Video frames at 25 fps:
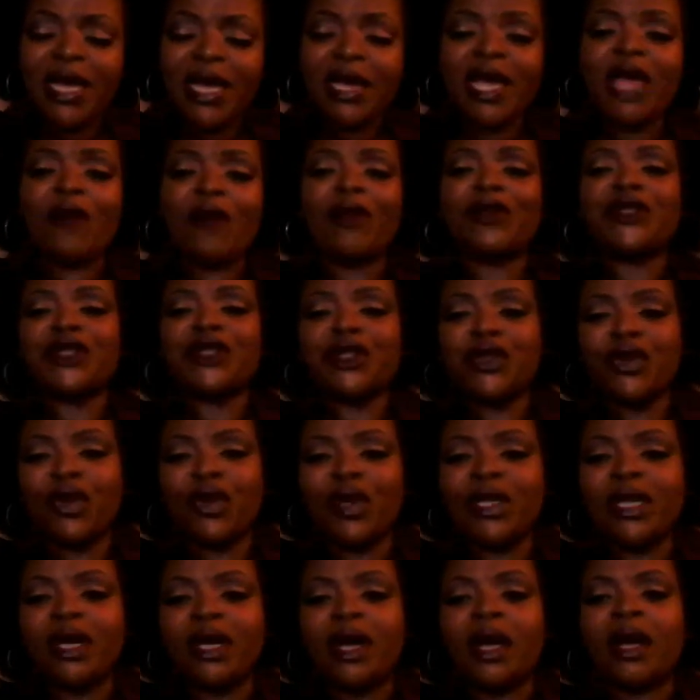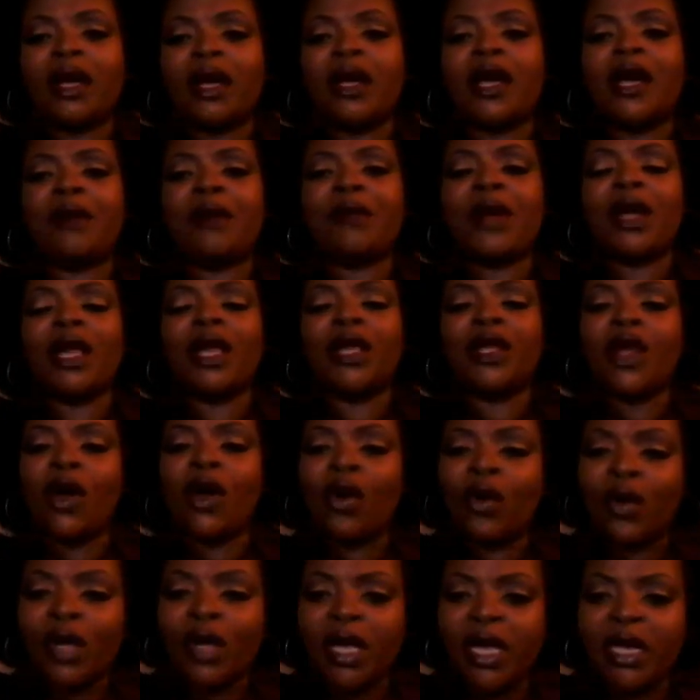It was truly a
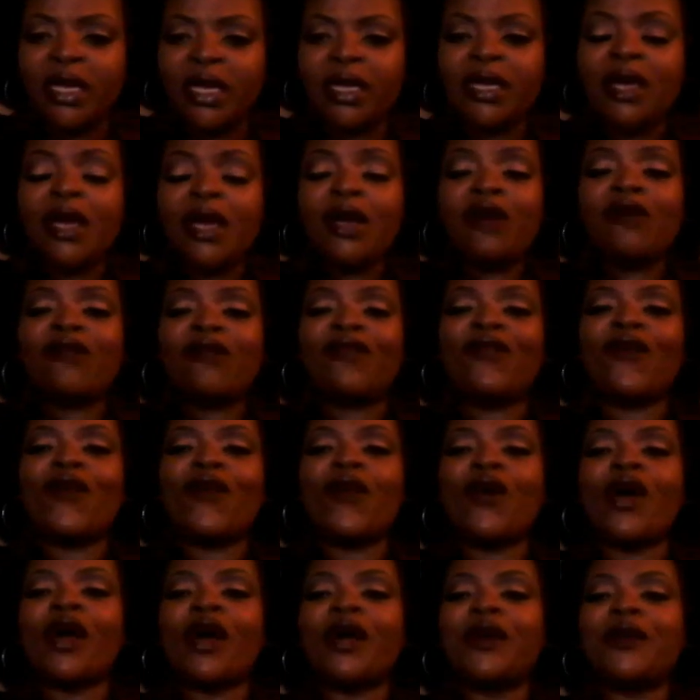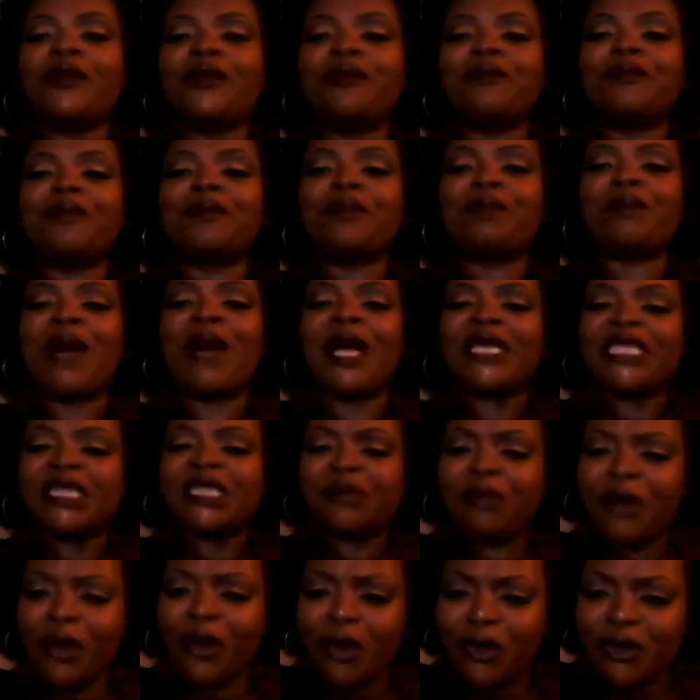longing for my
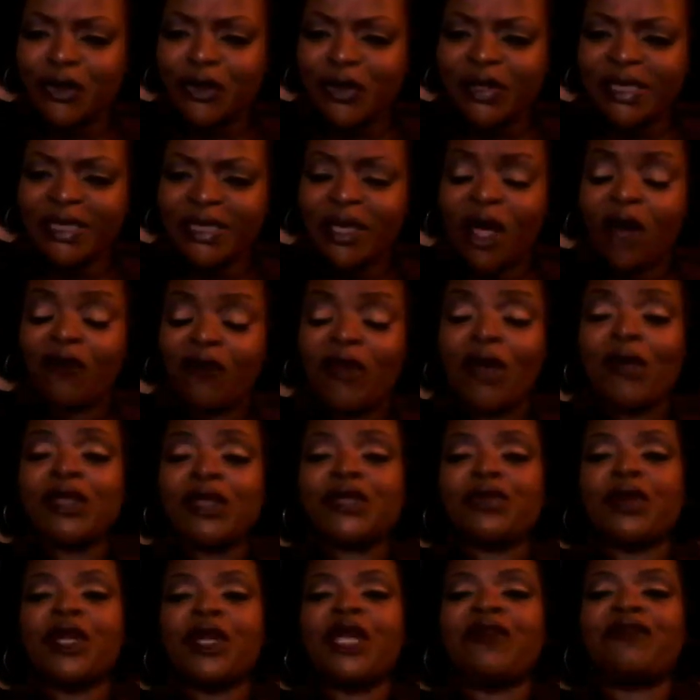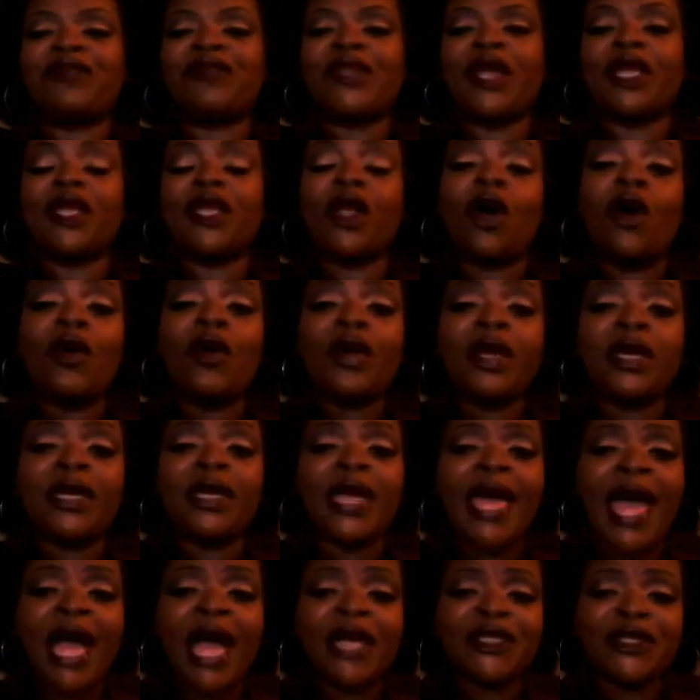spiritual self. It was really the longing,
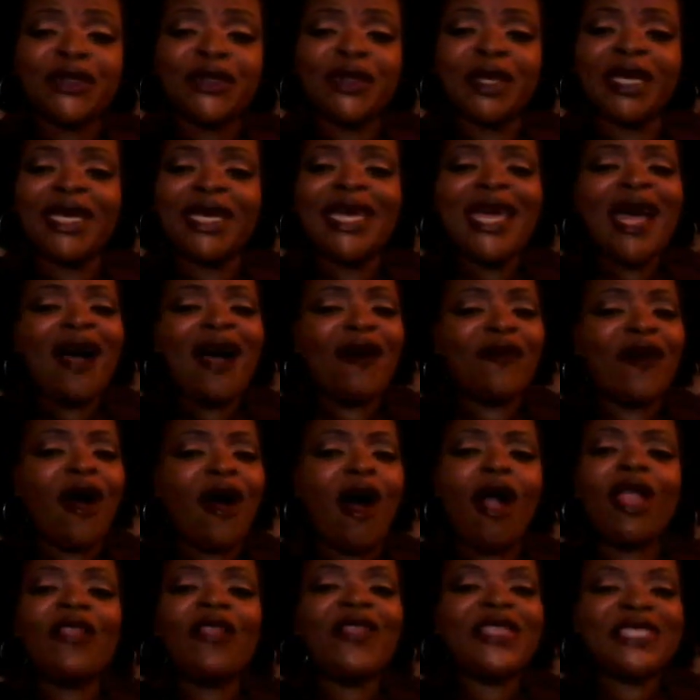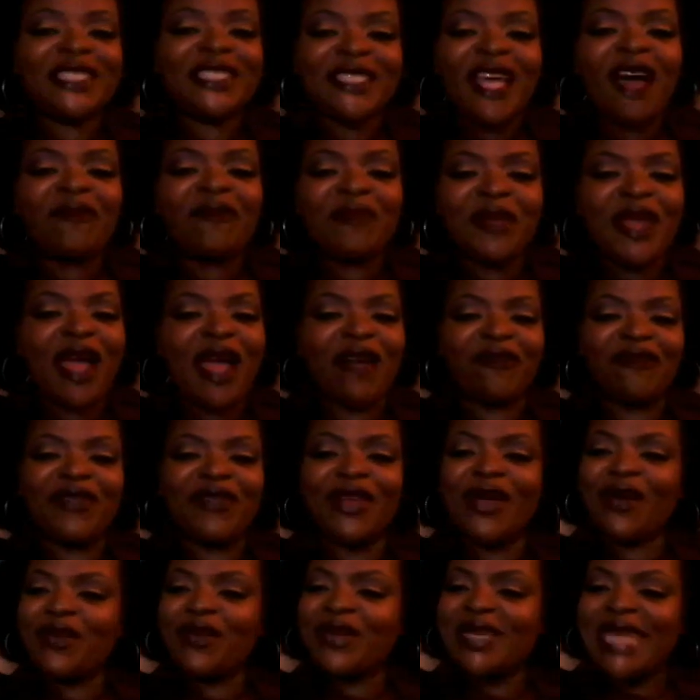actually, all of the stuff that I
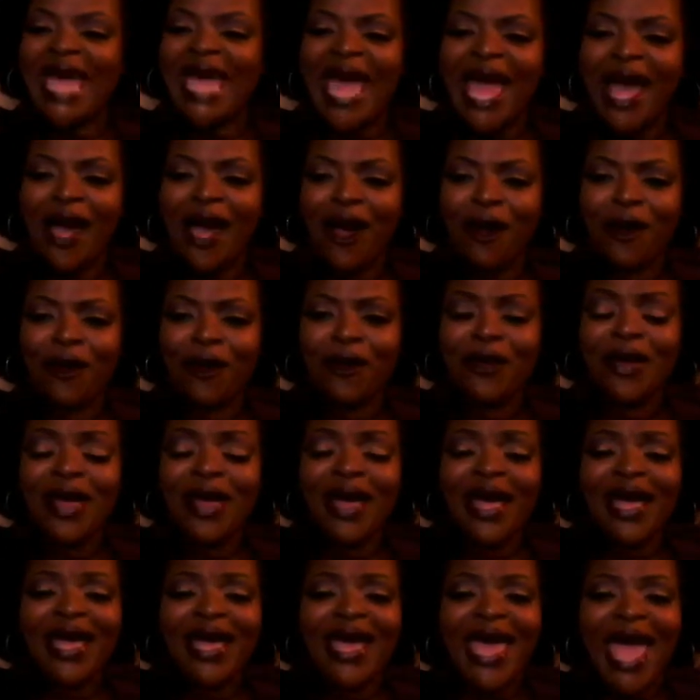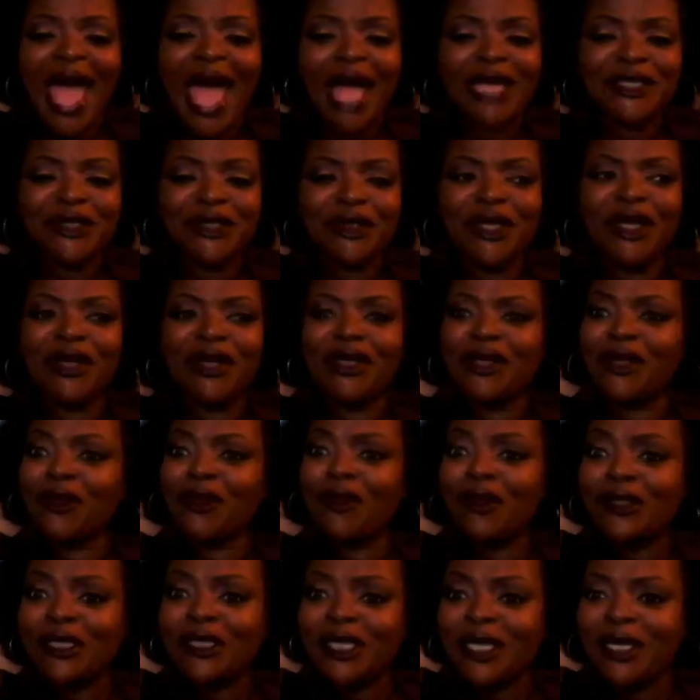feel now, actually
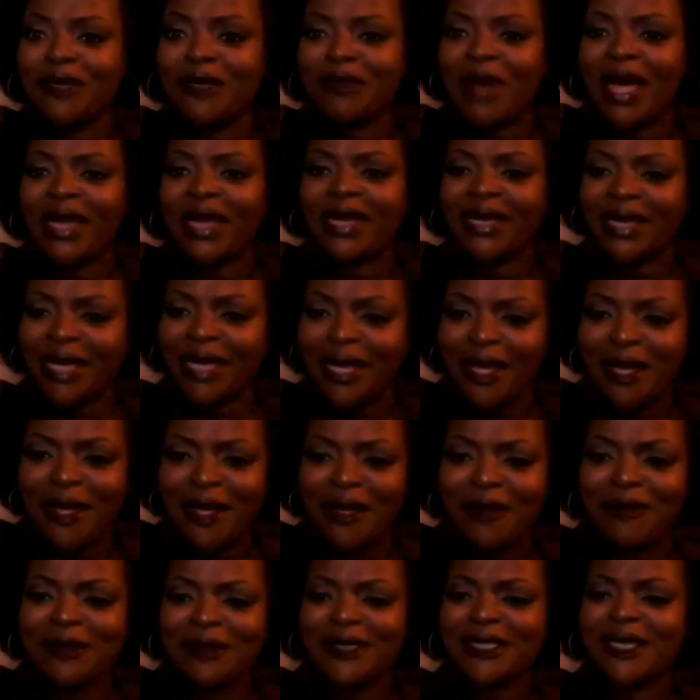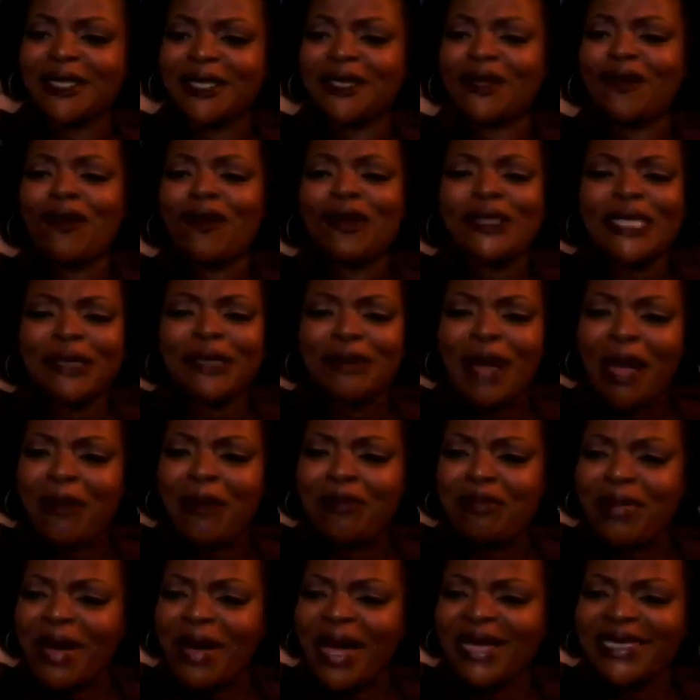losing my limbs and losing my
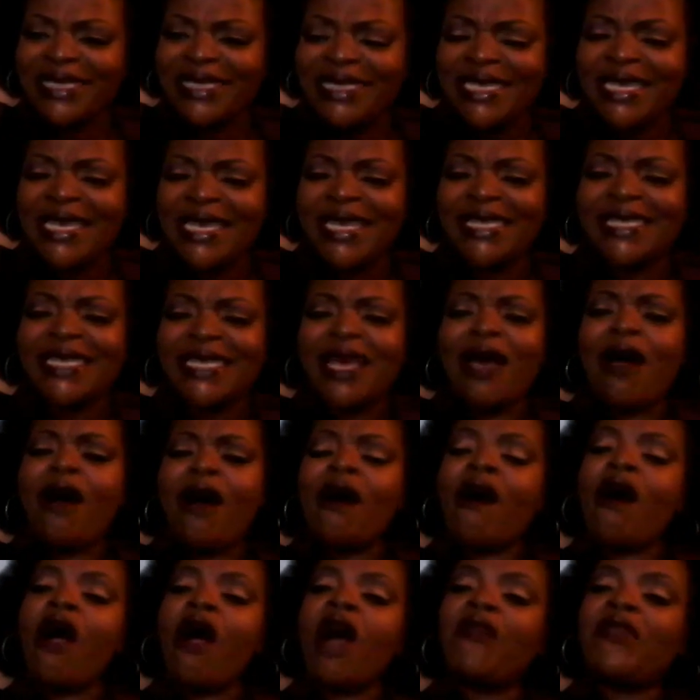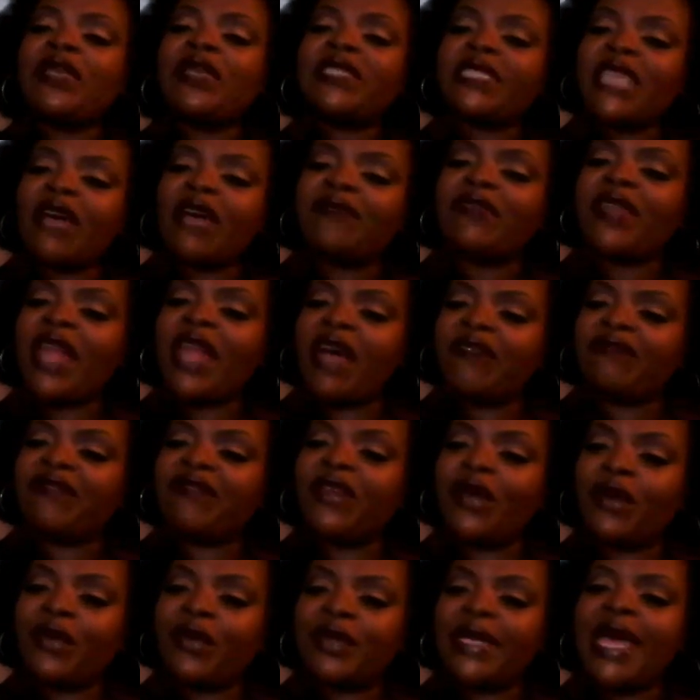butt cheeks, all the stuff that I
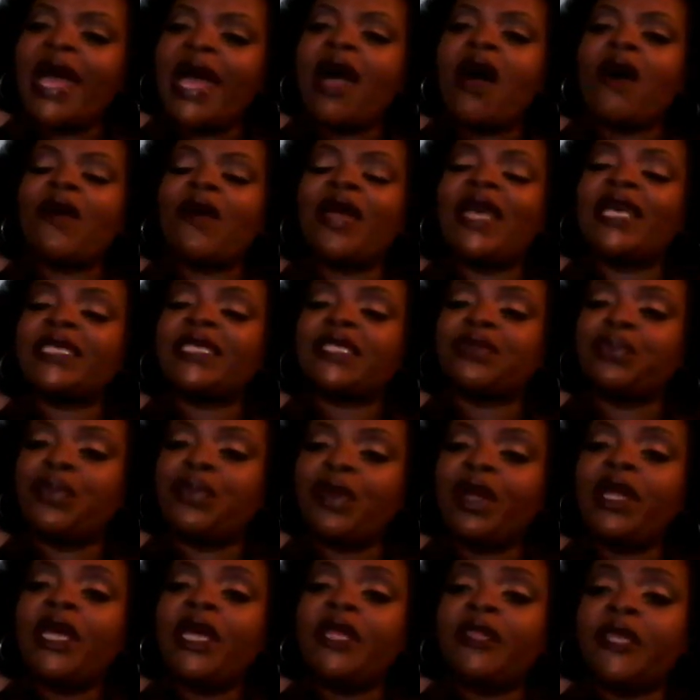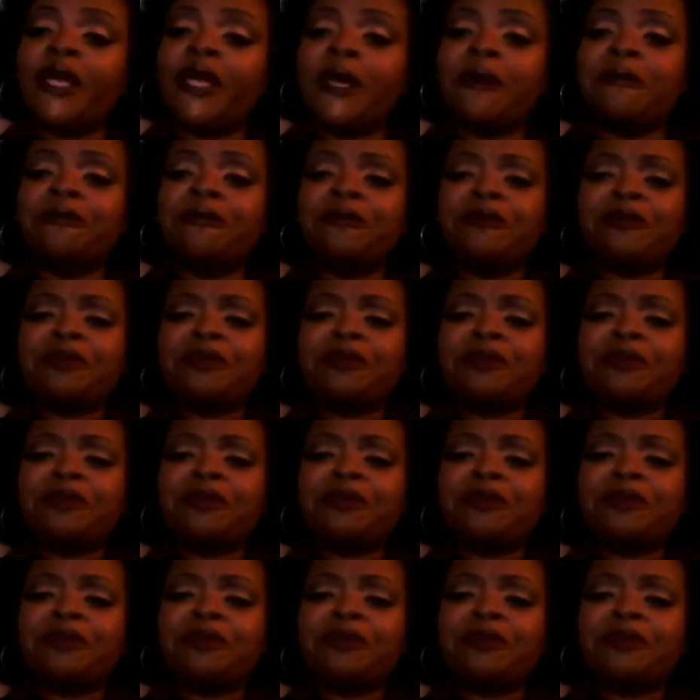feel now is really the